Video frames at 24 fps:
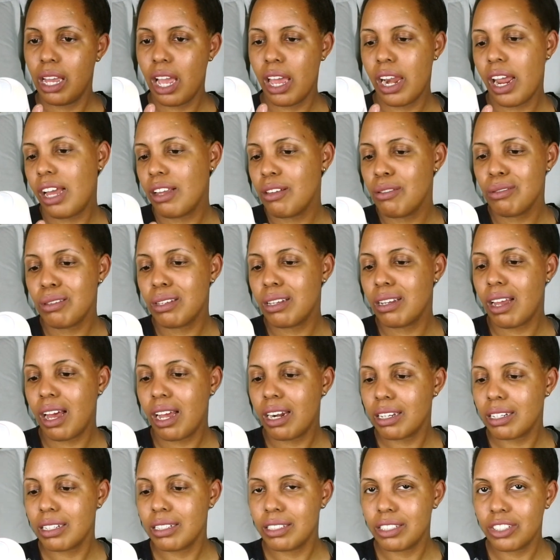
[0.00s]
And I use a
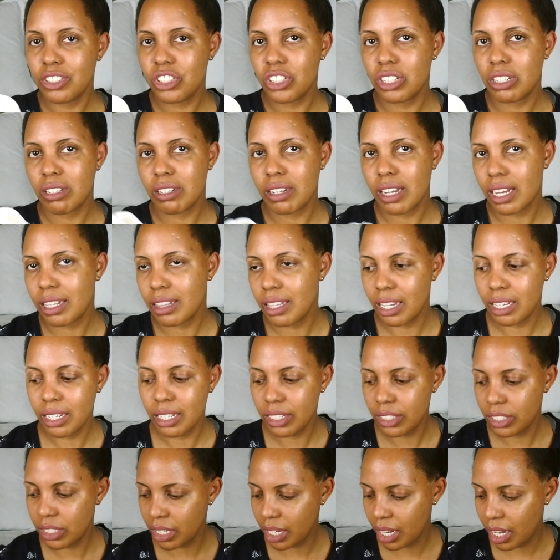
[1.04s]
lot of conditioner. Like, they
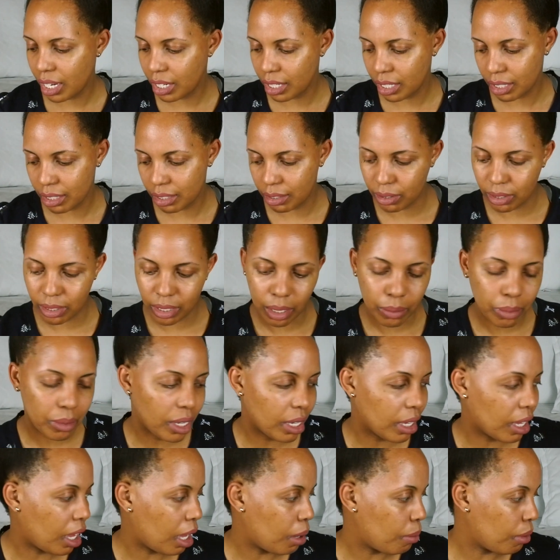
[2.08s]
need to kind of step
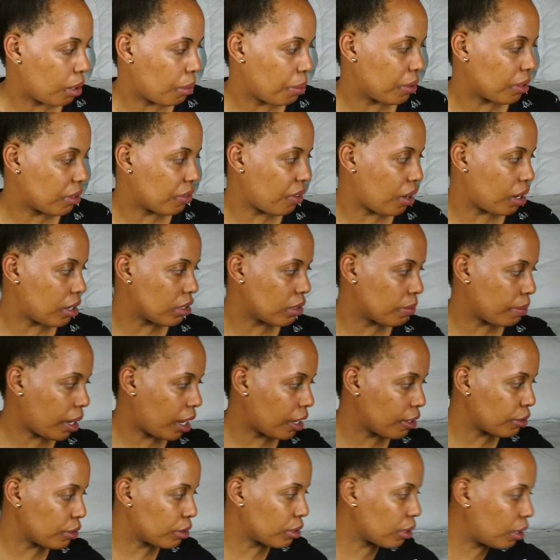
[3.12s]
their game up as far as
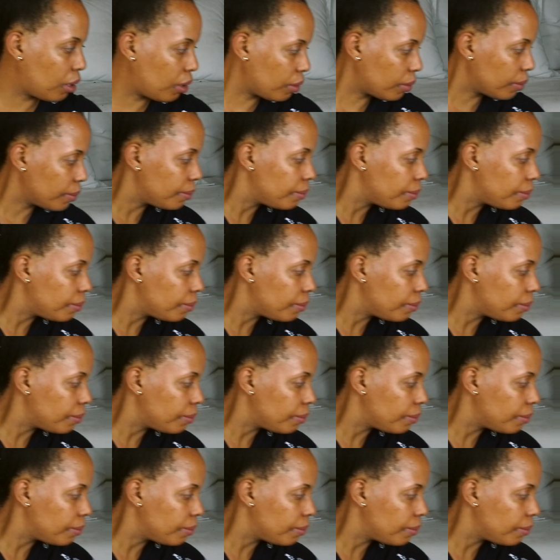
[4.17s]
bottles go.